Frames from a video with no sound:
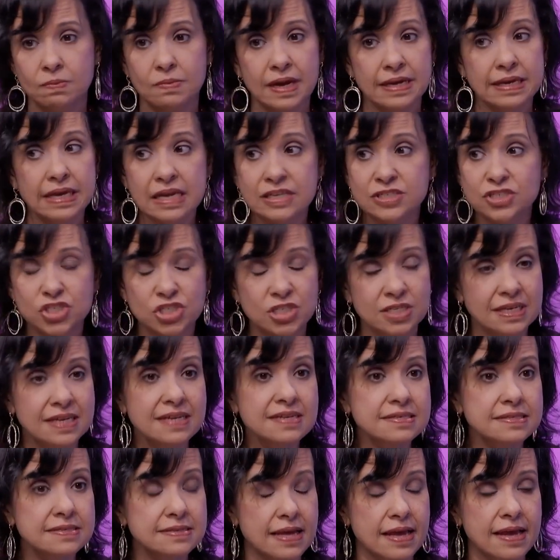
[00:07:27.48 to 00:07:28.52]
I guess she
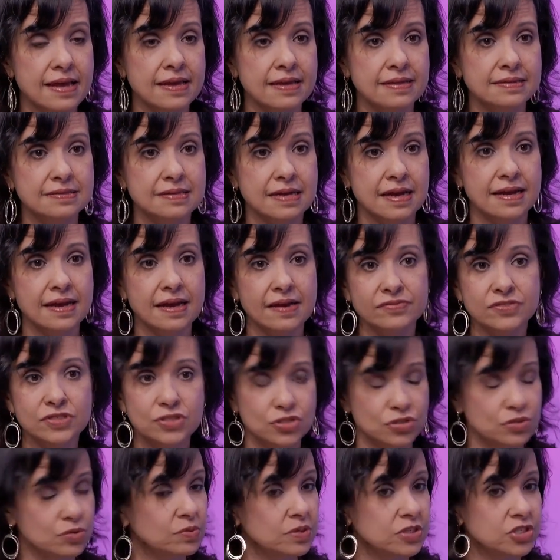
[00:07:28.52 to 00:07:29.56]
is, and I have to
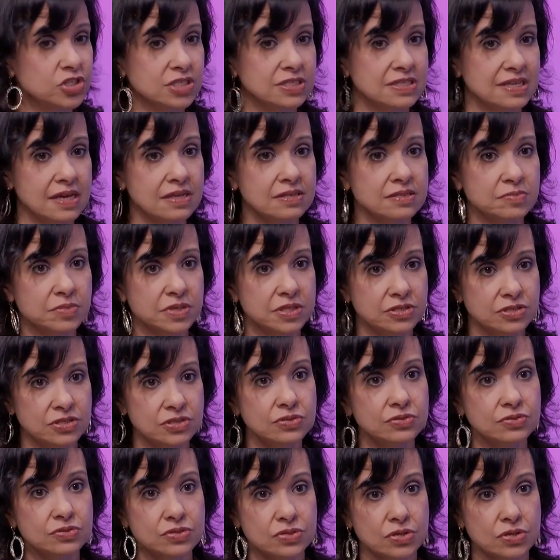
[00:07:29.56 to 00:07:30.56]
do what she tells me to do.